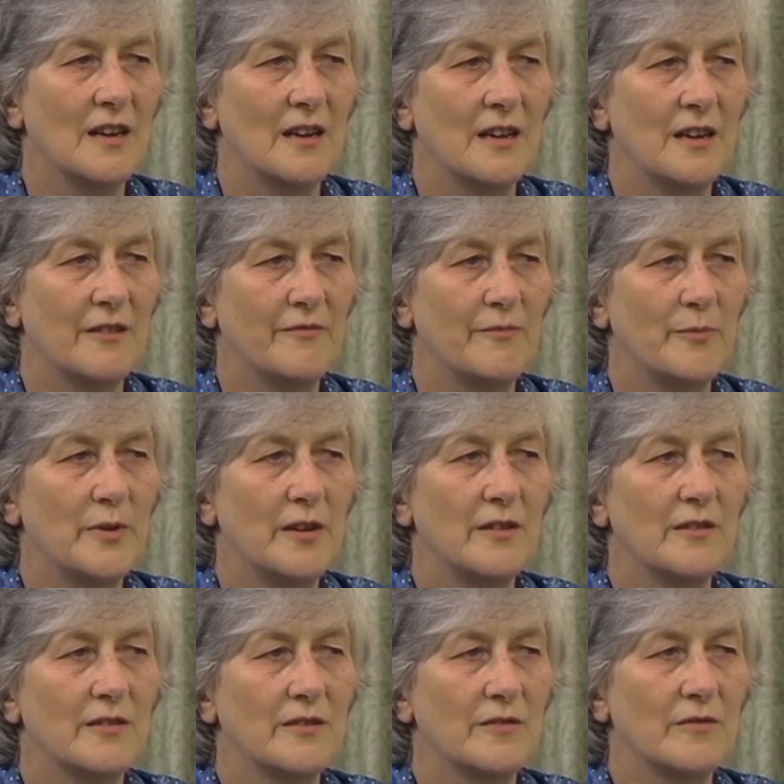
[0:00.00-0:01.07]
have
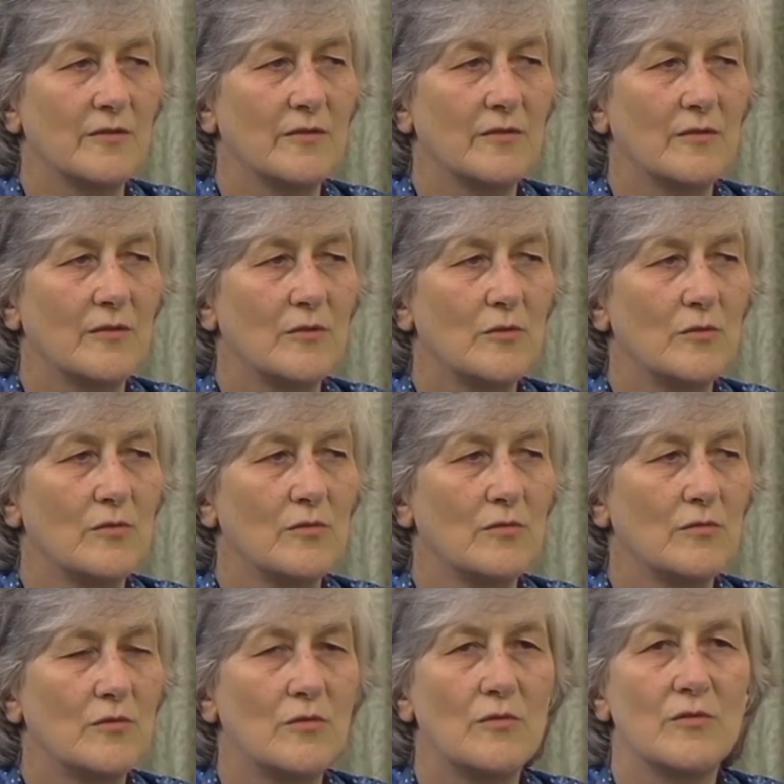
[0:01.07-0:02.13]
been to all
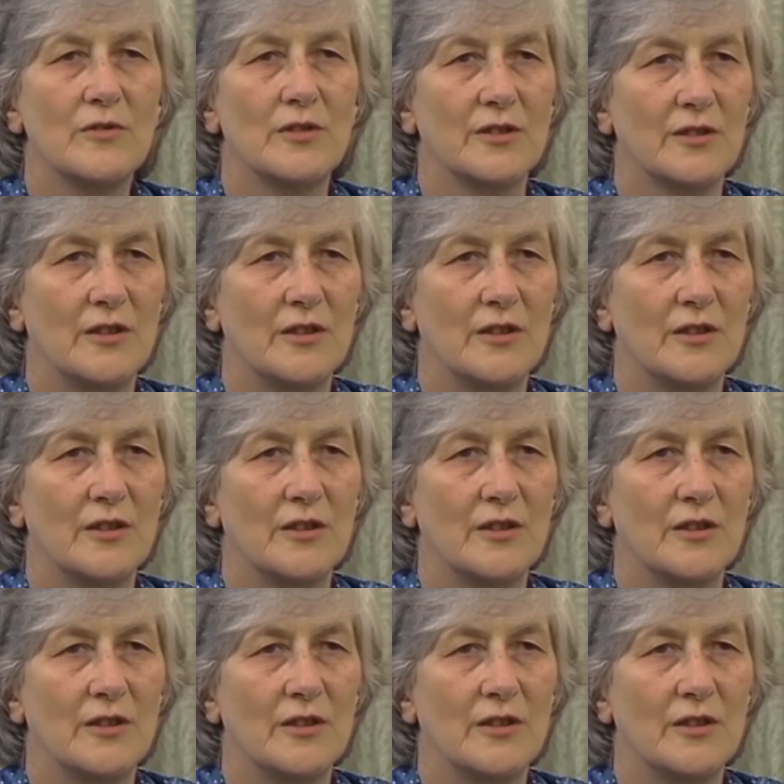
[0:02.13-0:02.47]
corners